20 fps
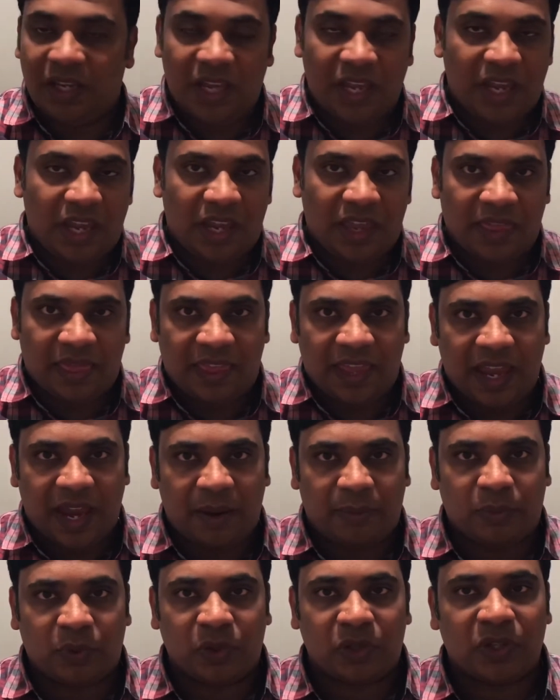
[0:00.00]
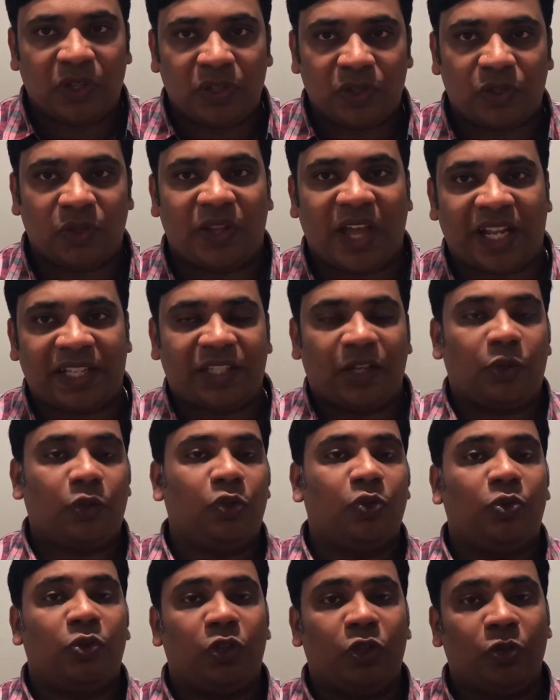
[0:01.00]
in the airport. So that's how
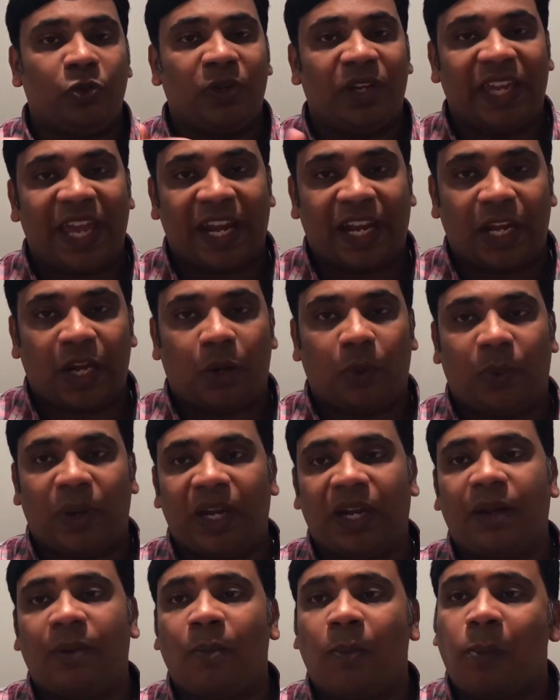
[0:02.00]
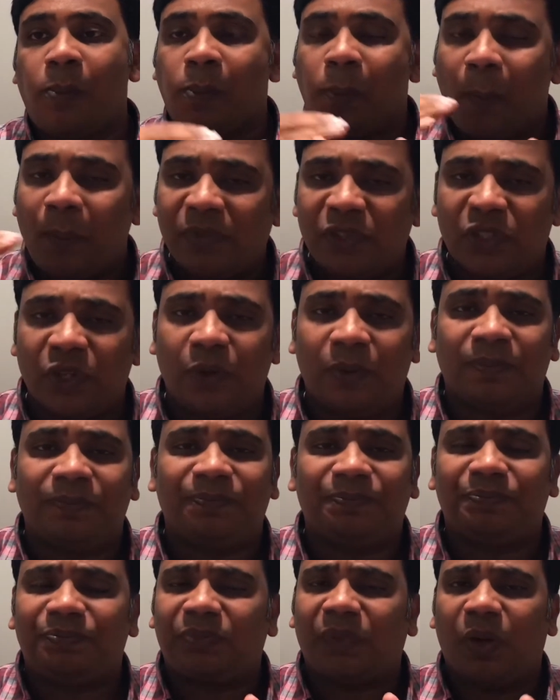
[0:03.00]
you get into it. So
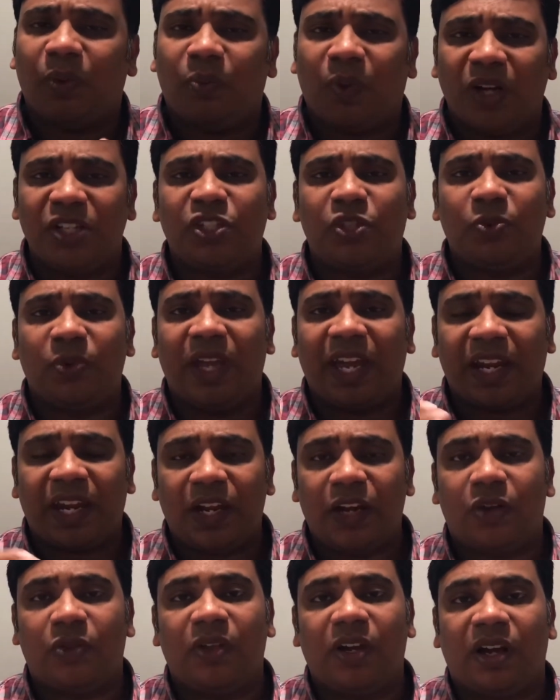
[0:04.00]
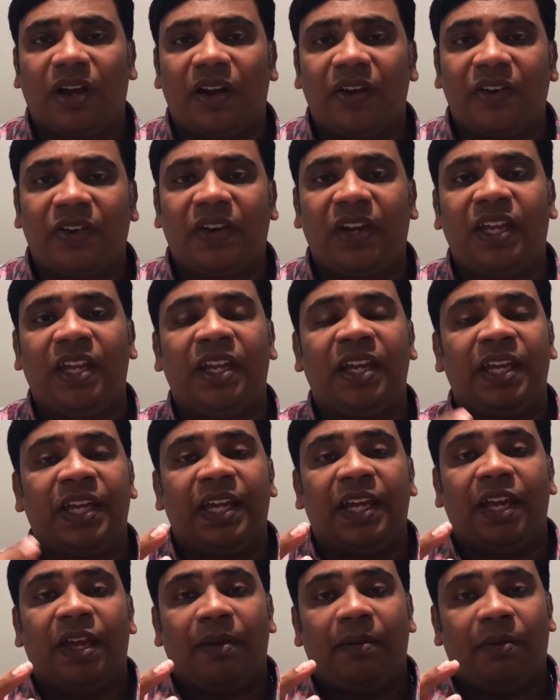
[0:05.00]
once you get into the country,
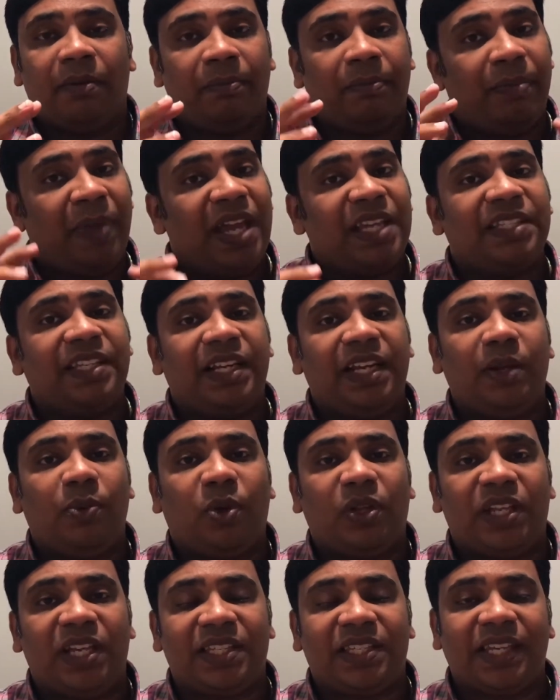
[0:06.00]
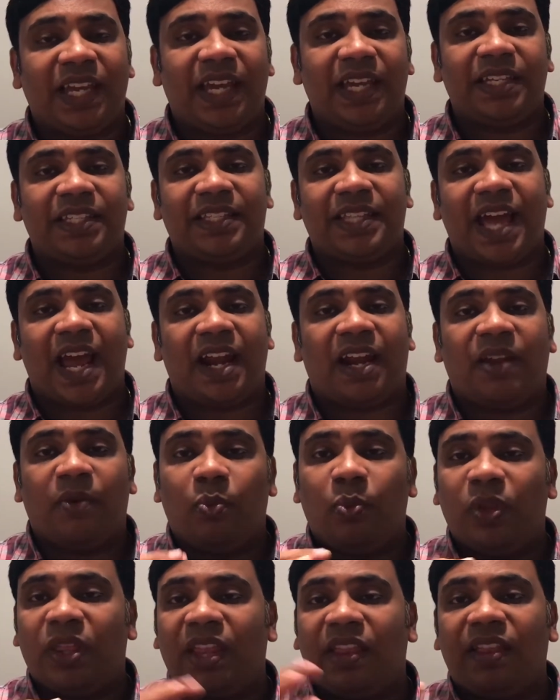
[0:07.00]
basically what they say is that
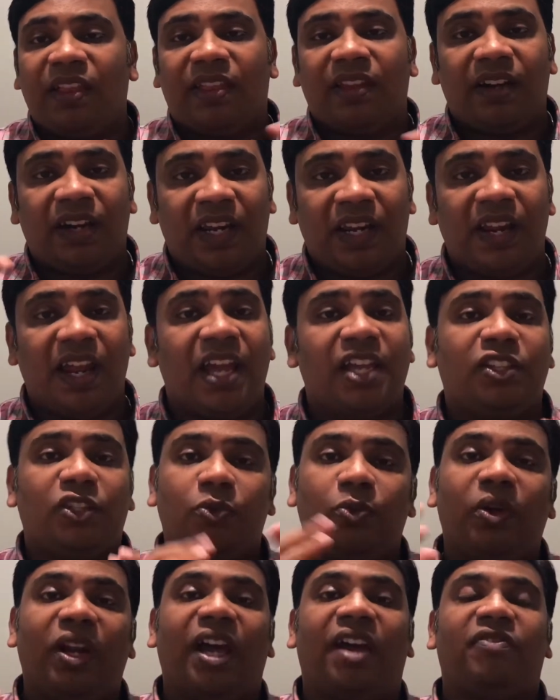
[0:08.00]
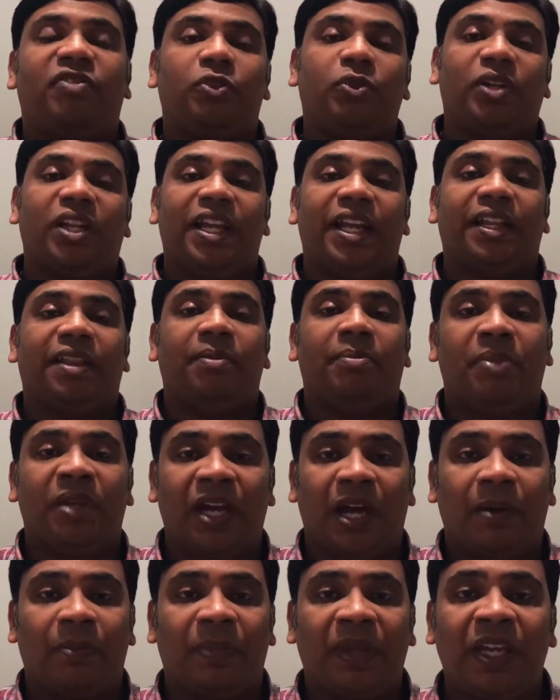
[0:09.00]
within the 30 days you will have to collect the
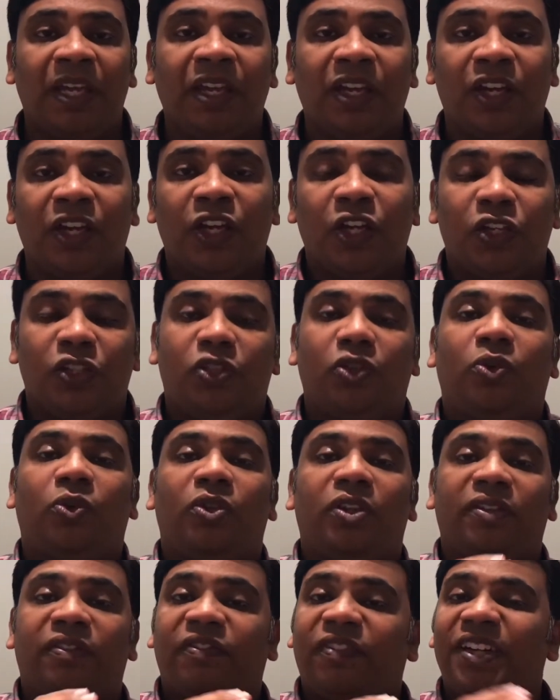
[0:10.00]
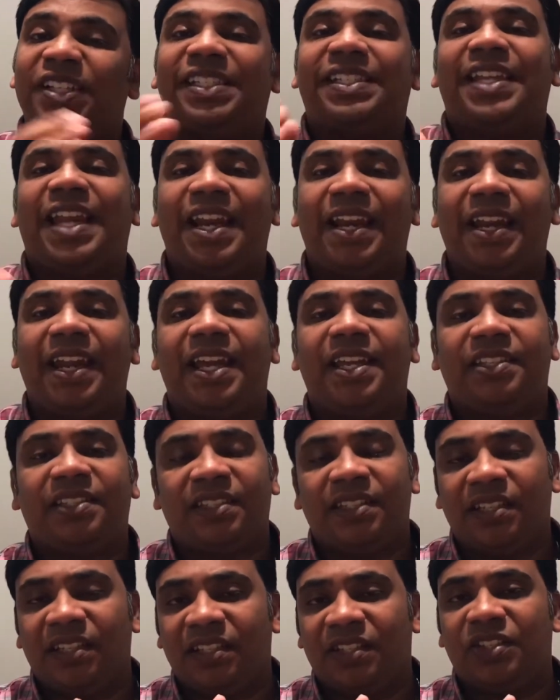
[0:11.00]
BRP. So the first 10
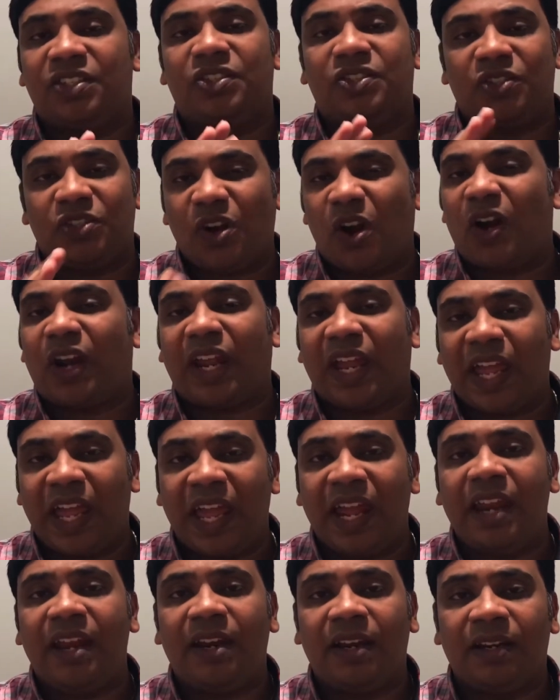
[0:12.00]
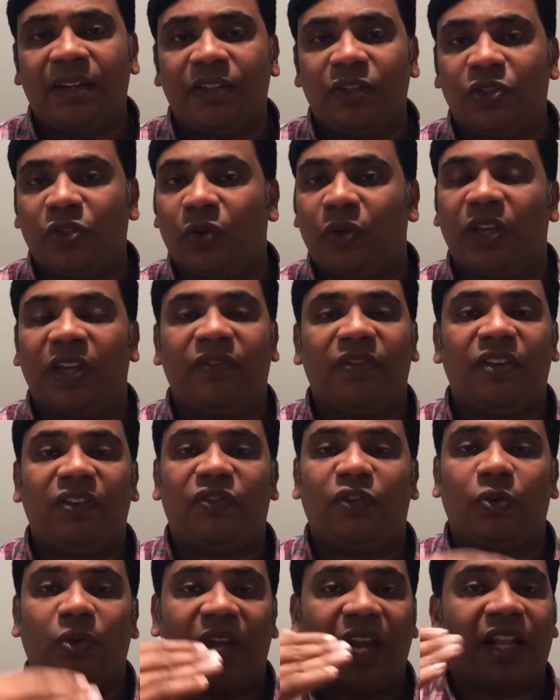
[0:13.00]
days it's not in. So even
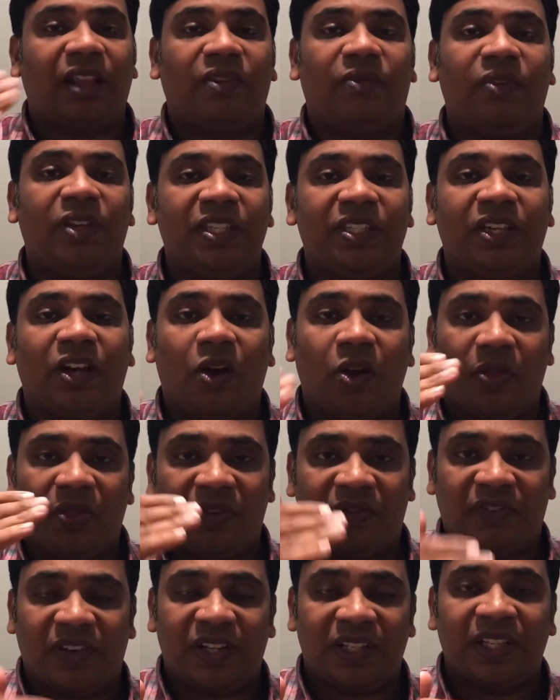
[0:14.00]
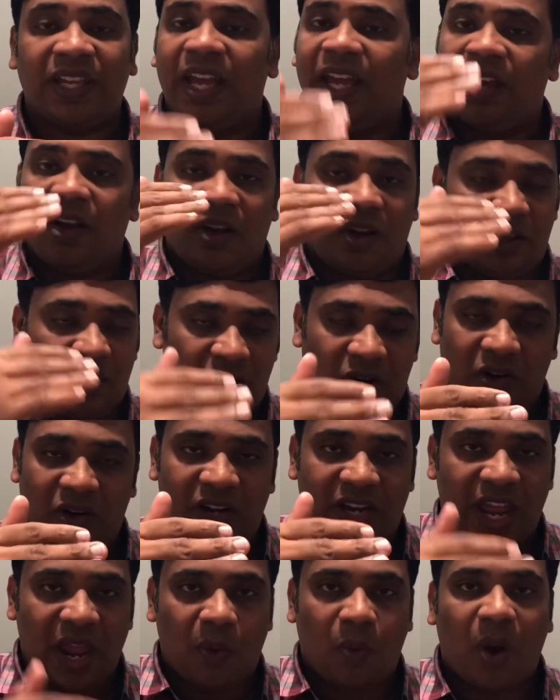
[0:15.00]
if you get the visa on the first
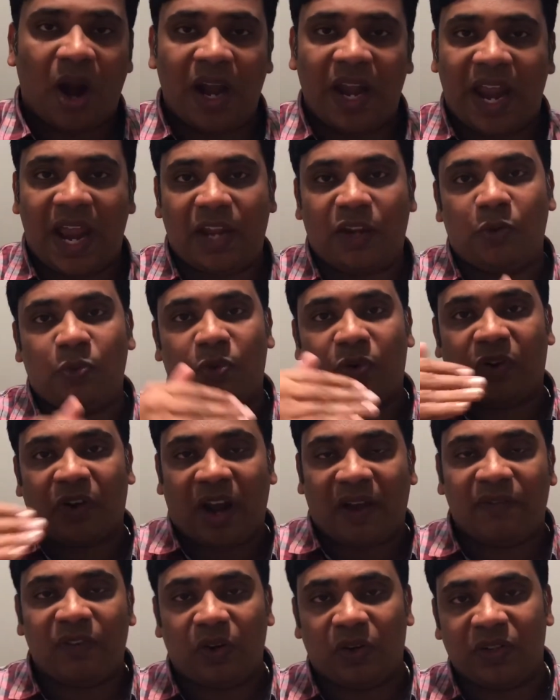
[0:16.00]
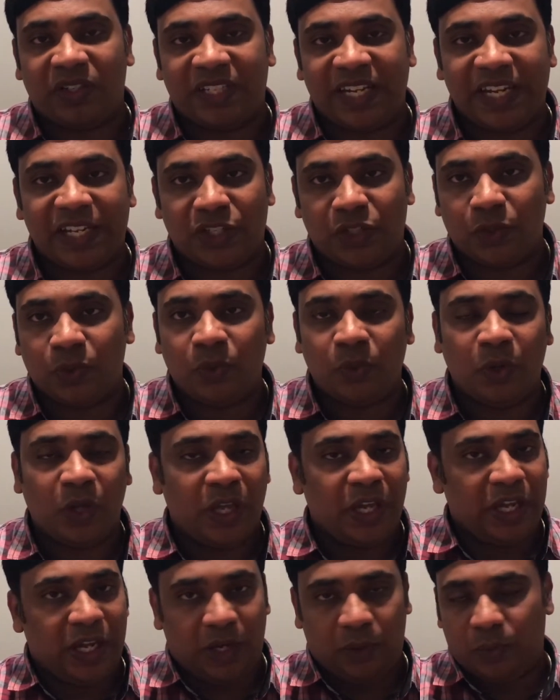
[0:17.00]
on day 1 and you travel on day 2,
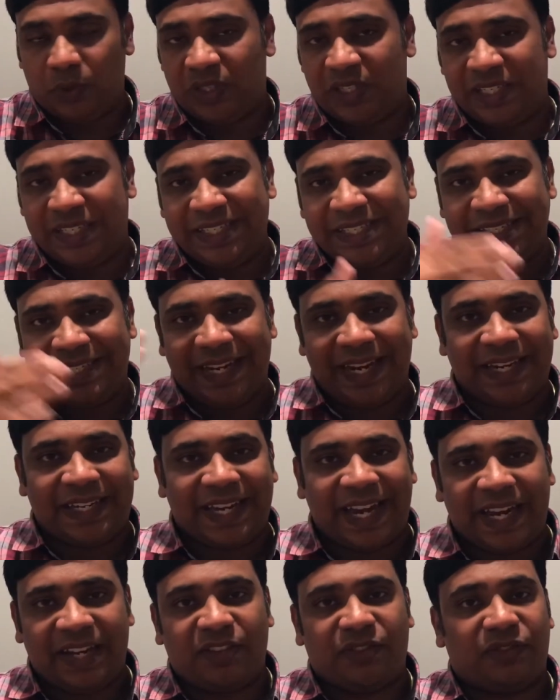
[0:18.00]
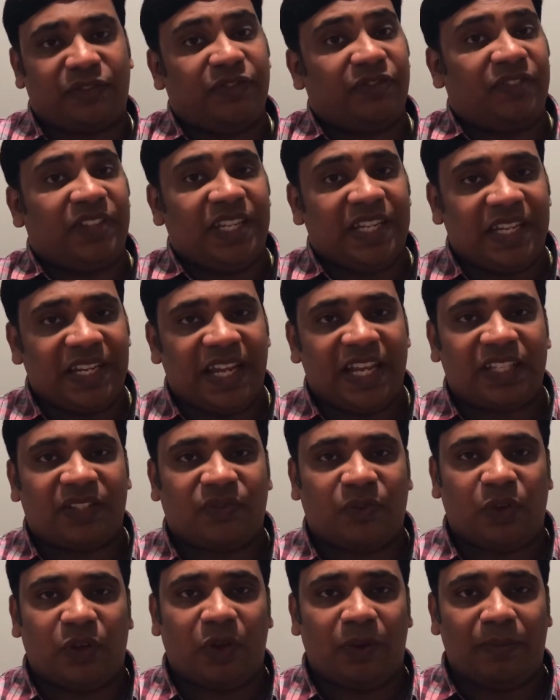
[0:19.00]
it would still take 10 to 15 days
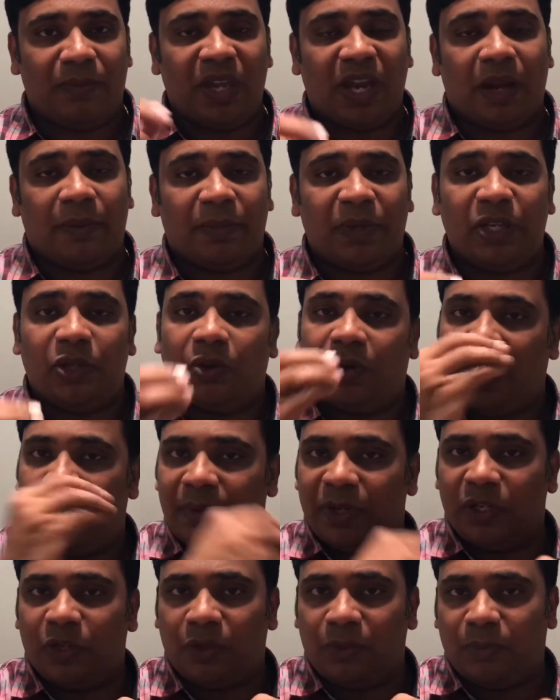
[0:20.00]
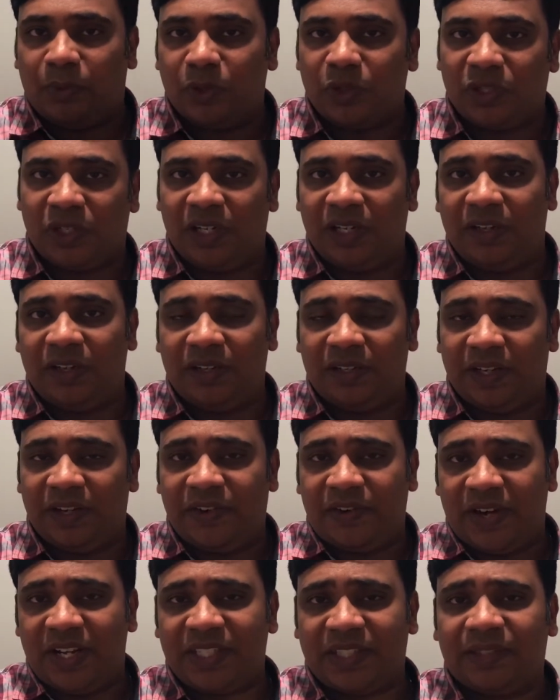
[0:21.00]
for your BRP to come into the postal
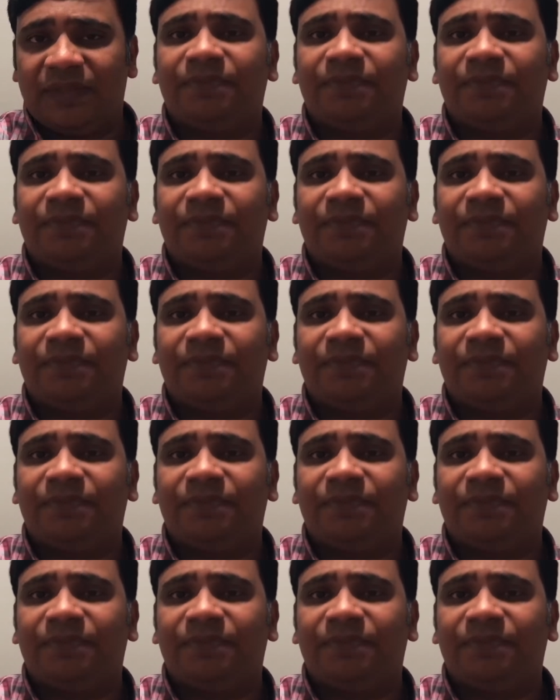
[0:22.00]
address